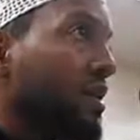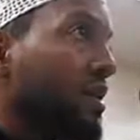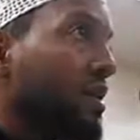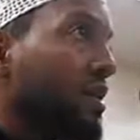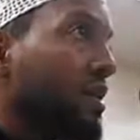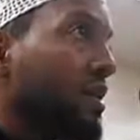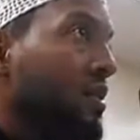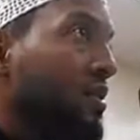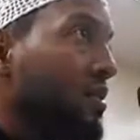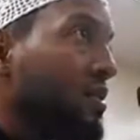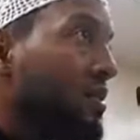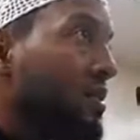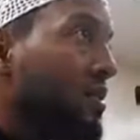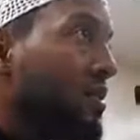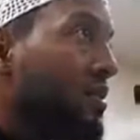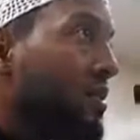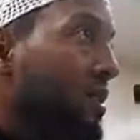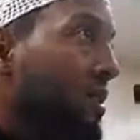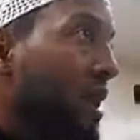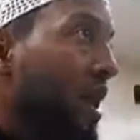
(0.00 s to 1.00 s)
You're a
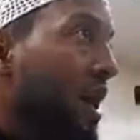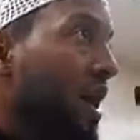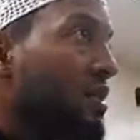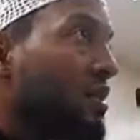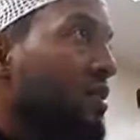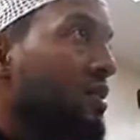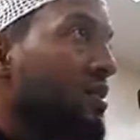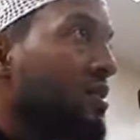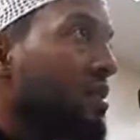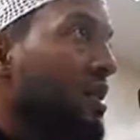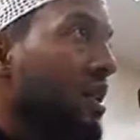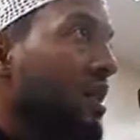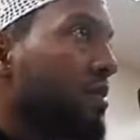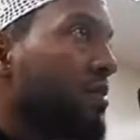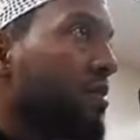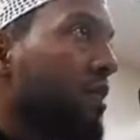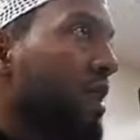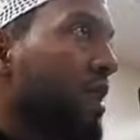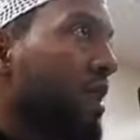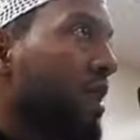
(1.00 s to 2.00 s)
student of knowledge. You don't stand
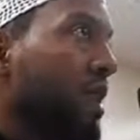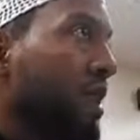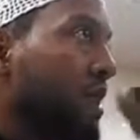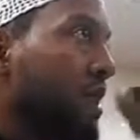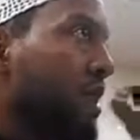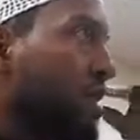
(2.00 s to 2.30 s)
and pray at night?